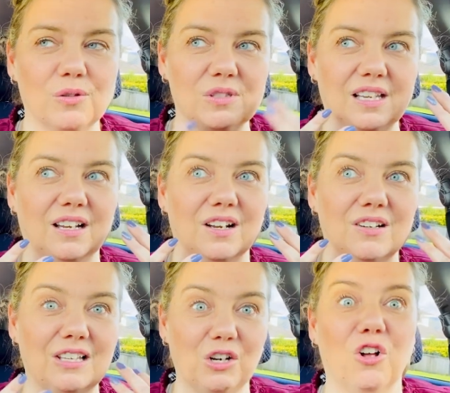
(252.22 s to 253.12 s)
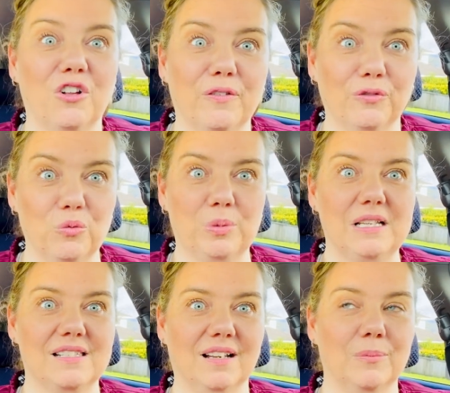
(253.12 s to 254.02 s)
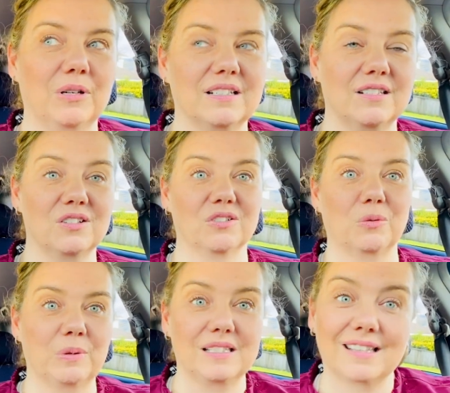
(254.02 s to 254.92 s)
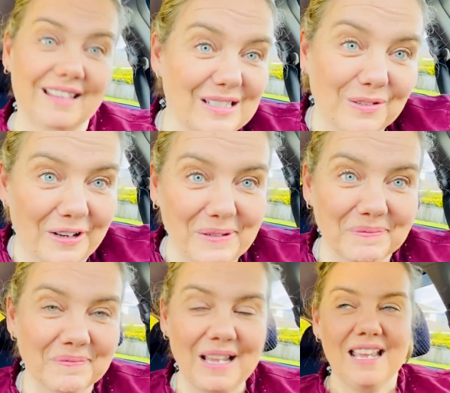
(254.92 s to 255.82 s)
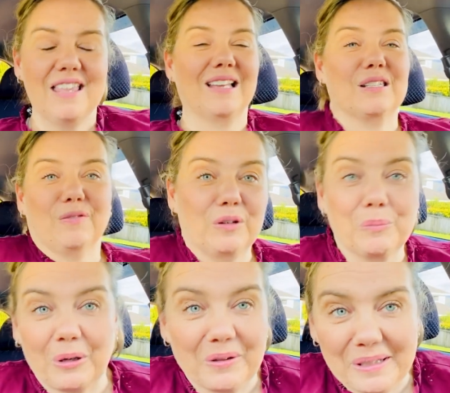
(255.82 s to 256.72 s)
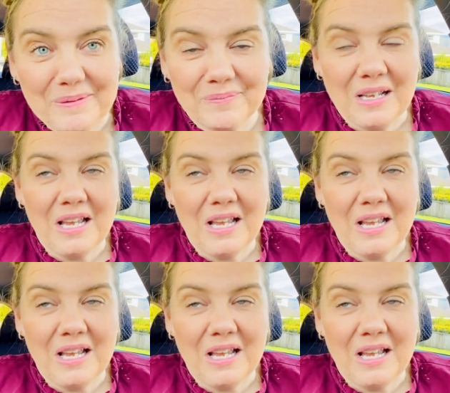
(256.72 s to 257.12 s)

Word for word: So it's like a, they call it fruit pizza, but it's a dessert pizza. That's fun. That's a fun party.